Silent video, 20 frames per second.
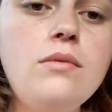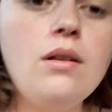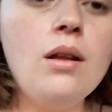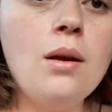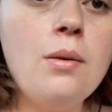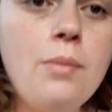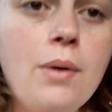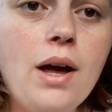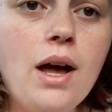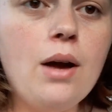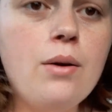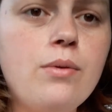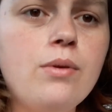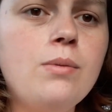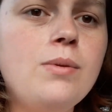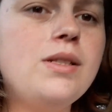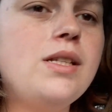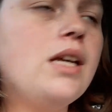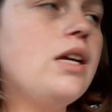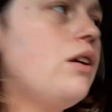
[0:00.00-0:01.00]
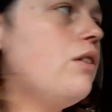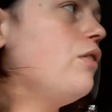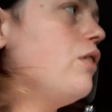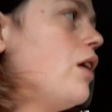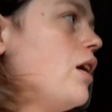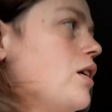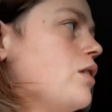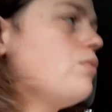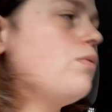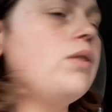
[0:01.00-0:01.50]
But I will be taking you
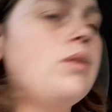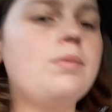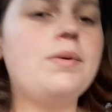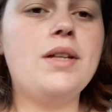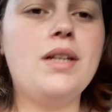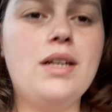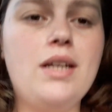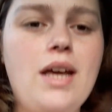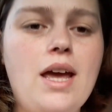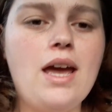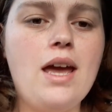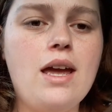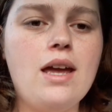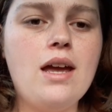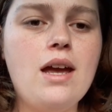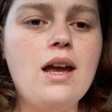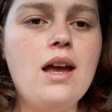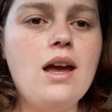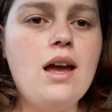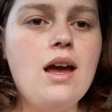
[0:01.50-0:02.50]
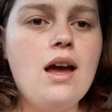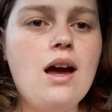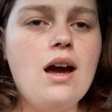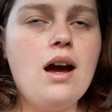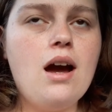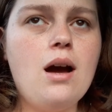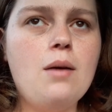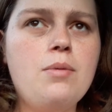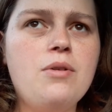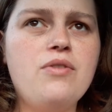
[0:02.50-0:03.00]
guys with me today
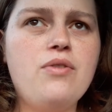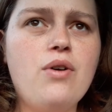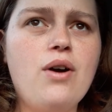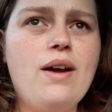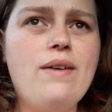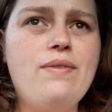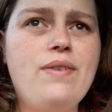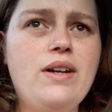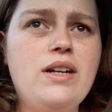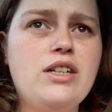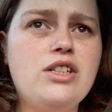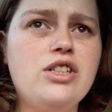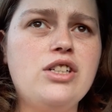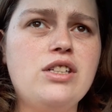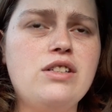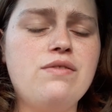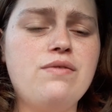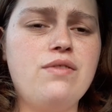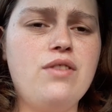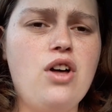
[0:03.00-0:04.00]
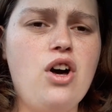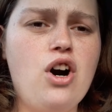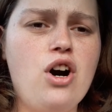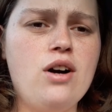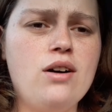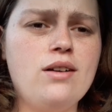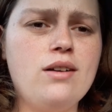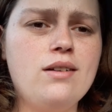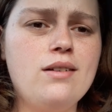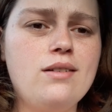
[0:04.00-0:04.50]
before I finish this
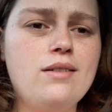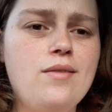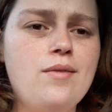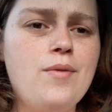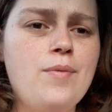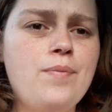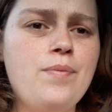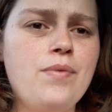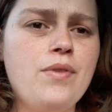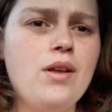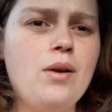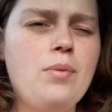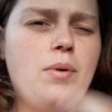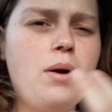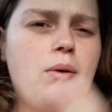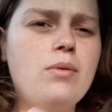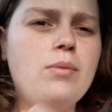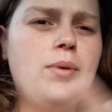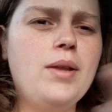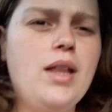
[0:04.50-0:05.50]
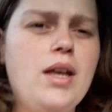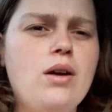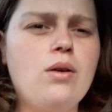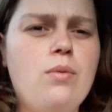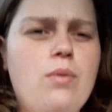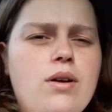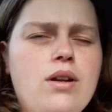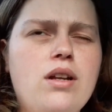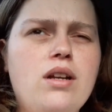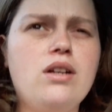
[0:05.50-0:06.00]
vlog. I'll probably be like
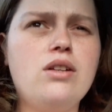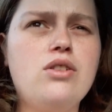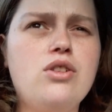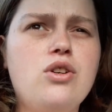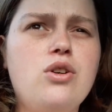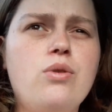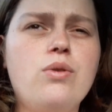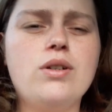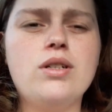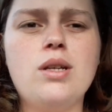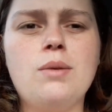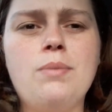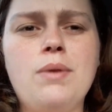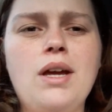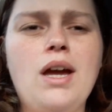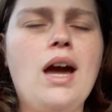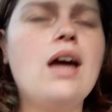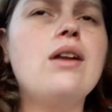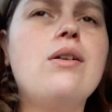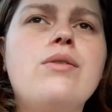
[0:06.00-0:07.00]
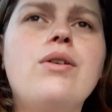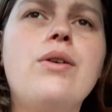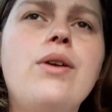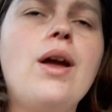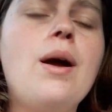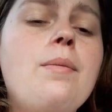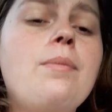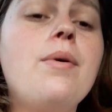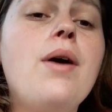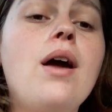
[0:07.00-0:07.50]
a 1 and a 2 or something. I don't know
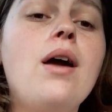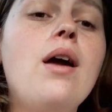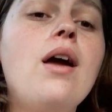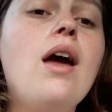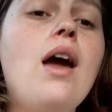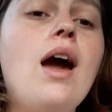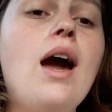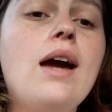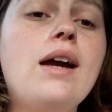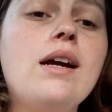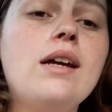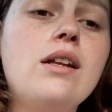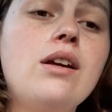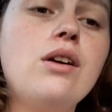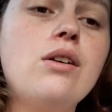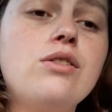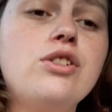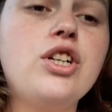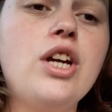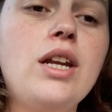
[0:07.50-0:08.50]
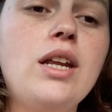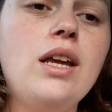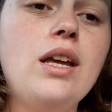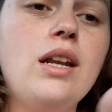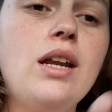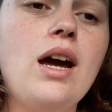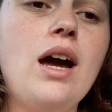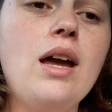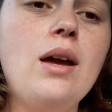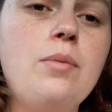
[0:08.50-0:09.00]
yet, but I gotta go try to
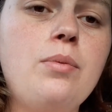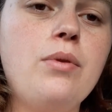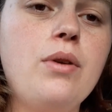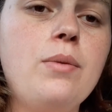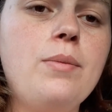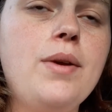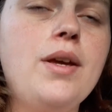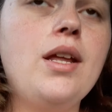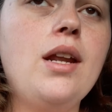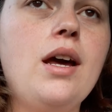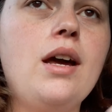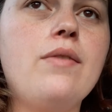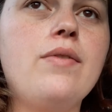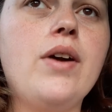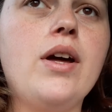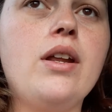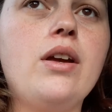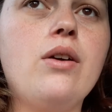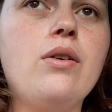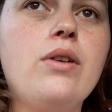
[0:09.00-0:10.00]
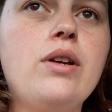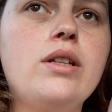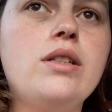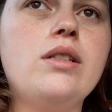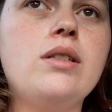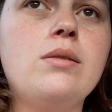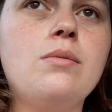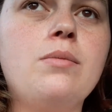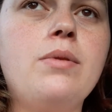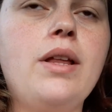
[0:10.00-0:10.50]
get an eye appointment. I've got to go
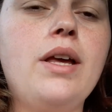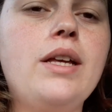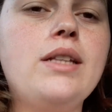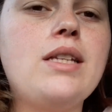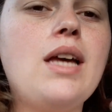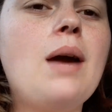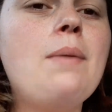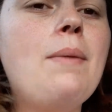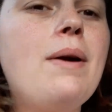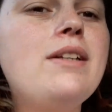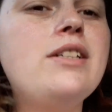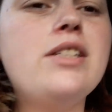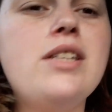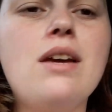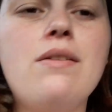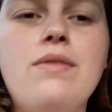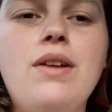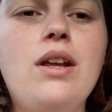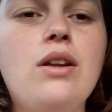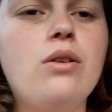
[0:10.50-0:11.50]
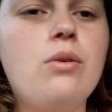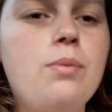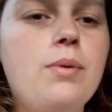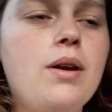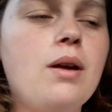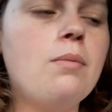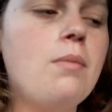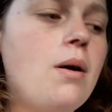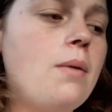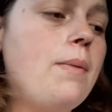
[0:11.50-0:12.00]
get some plates. I might just have Daniel
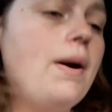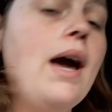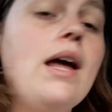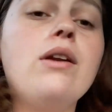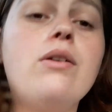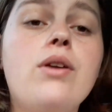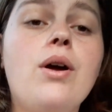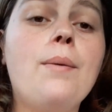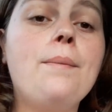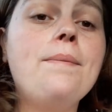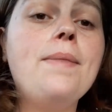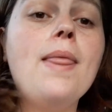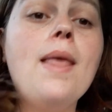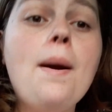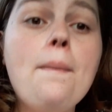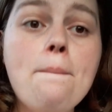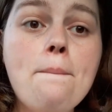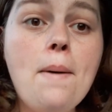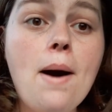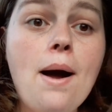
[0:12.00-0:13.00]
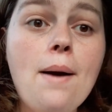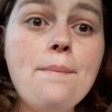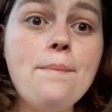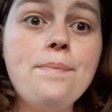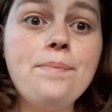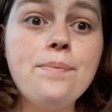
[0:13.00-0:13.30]
pick them up. I don't know, but